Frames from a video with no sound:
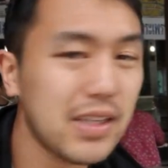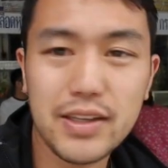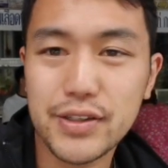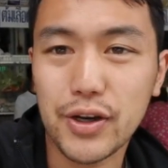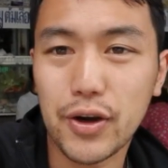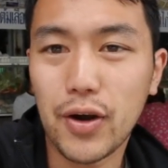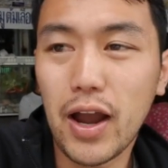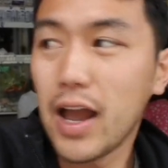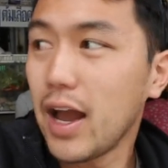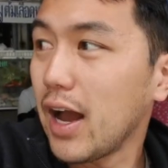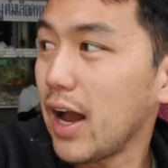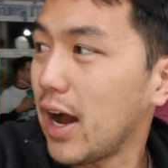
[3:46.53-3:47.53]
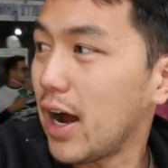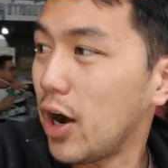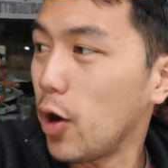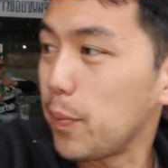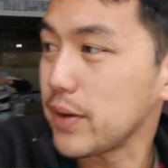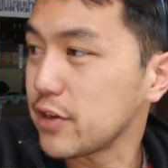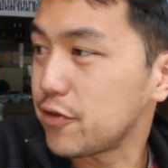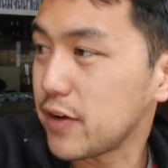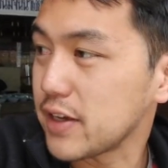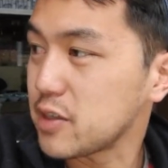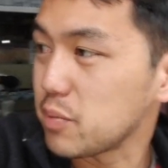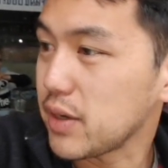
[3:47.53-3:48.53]
So, hoping to
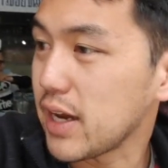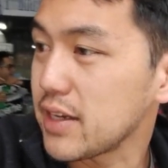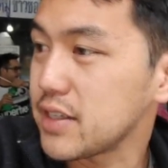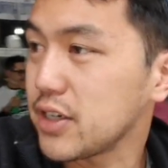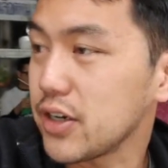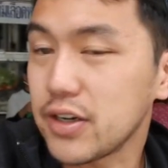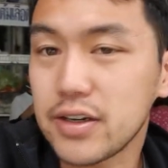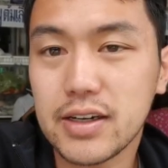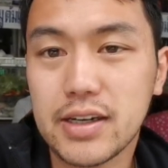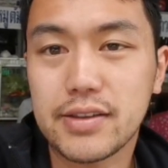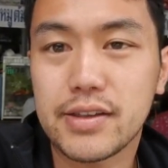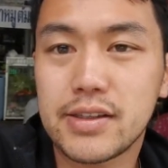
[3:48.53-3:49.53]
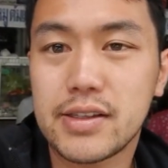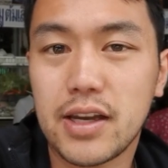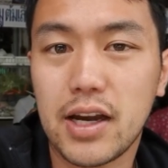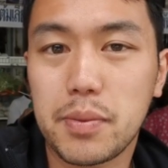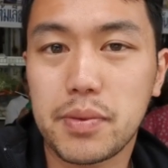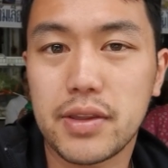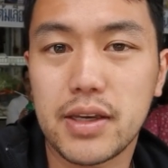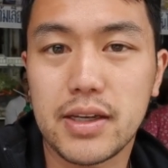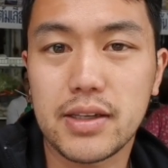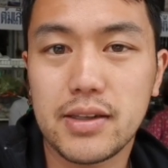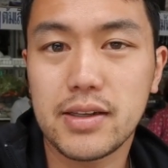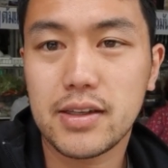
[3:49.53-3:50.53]
find some gas here at this stop and
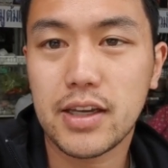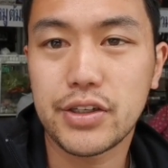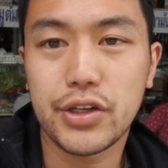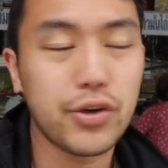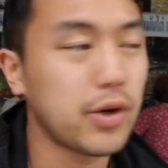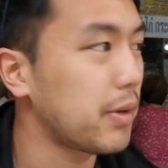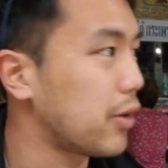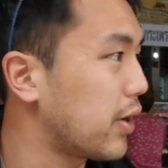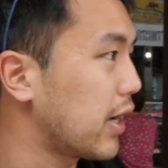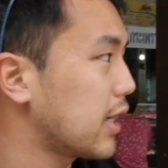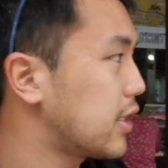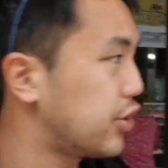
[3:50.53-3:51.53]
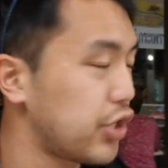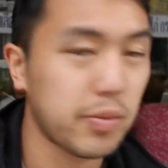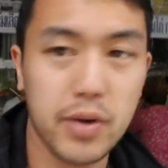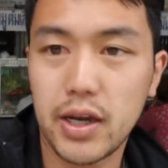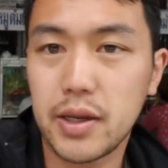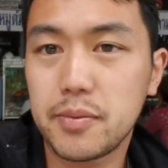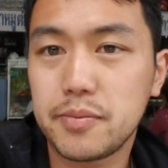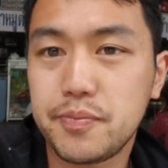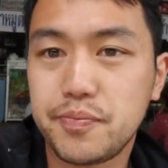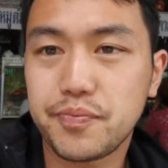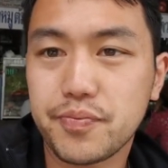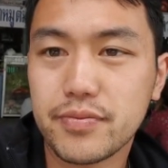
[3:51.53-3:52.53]
then continue on my way to Chiang Mai,
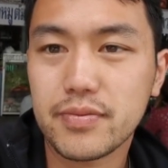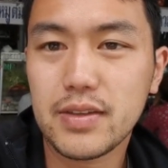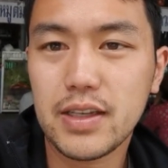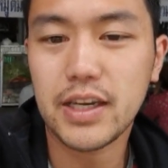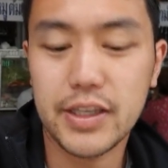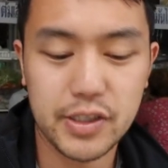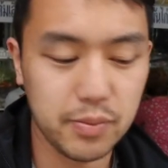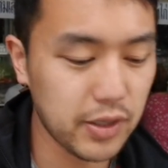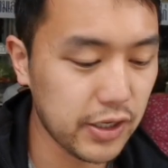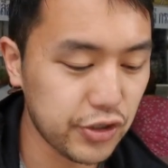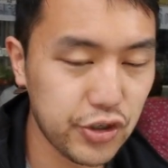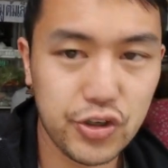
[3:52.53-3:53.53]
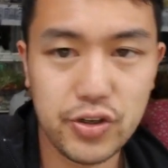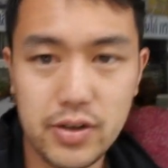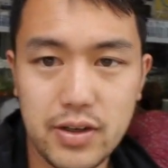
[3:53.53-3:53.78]
get some lunch,